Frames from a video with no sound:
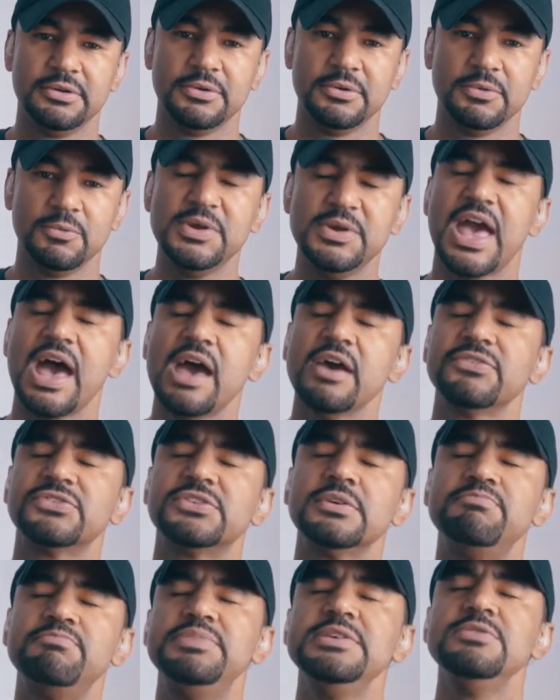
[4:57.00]
We have to
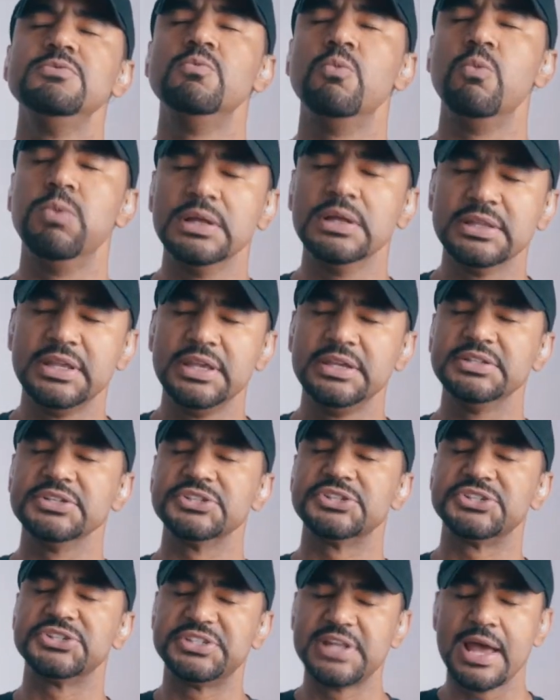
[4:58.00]
be willing to
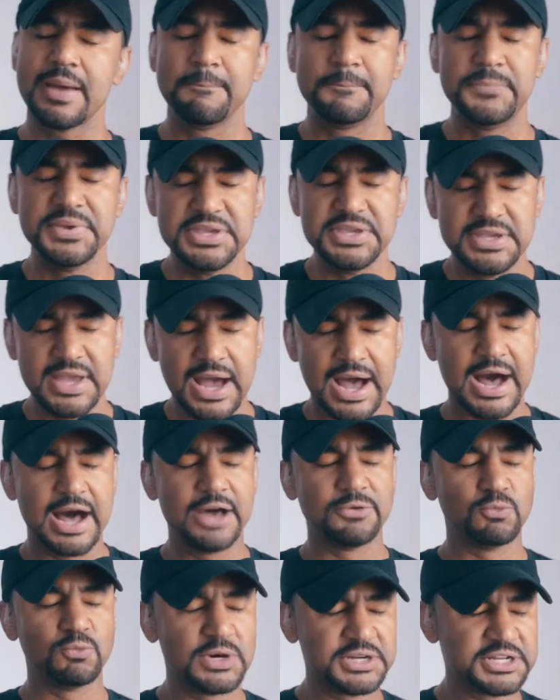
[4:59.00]
step
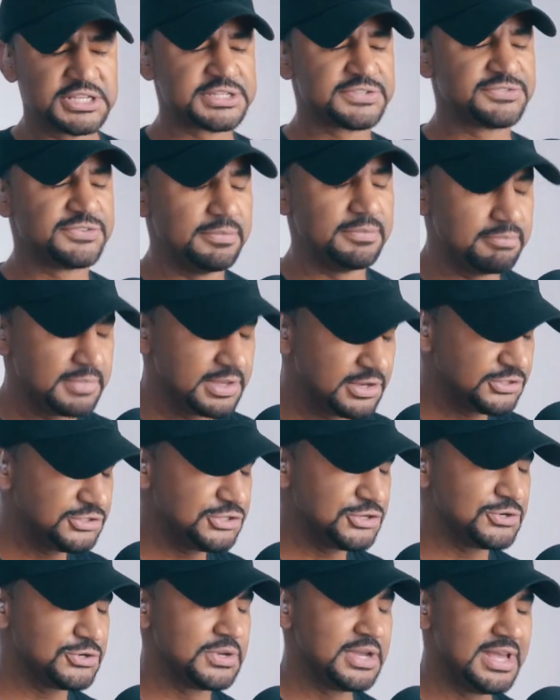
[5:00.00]
beyond what is
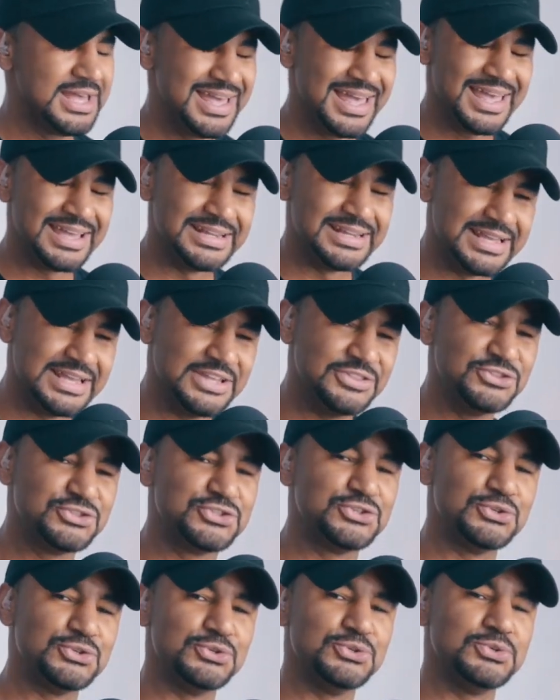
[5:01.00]
familiar and
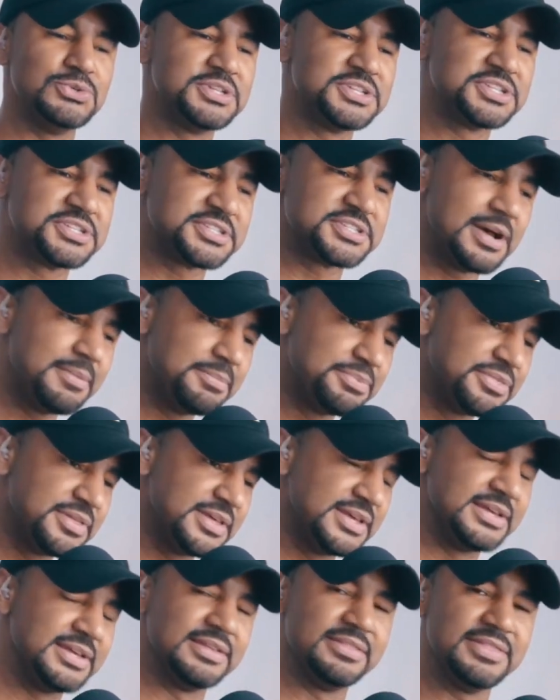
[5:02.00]
into
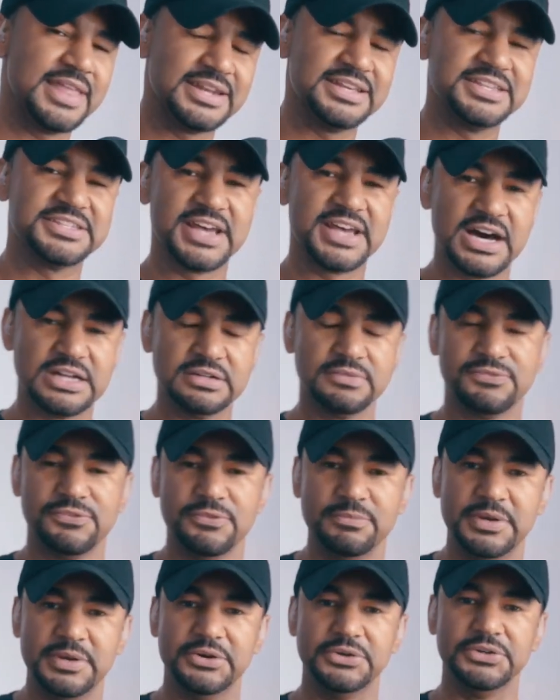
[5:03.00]
something that is
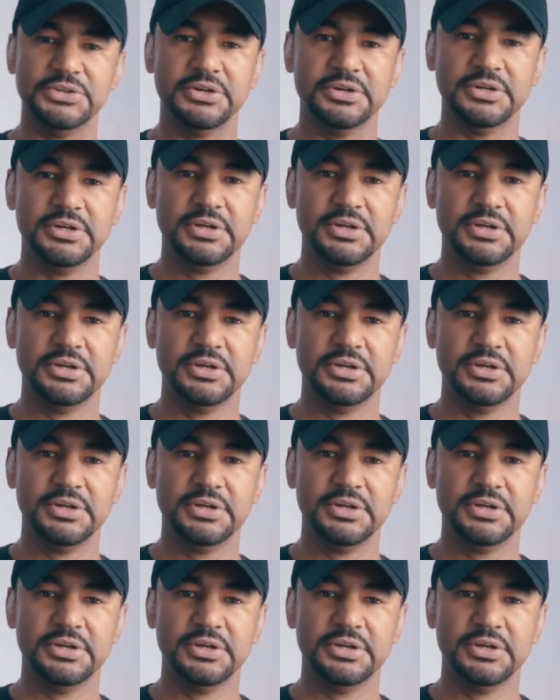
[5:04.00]
unfamiliar.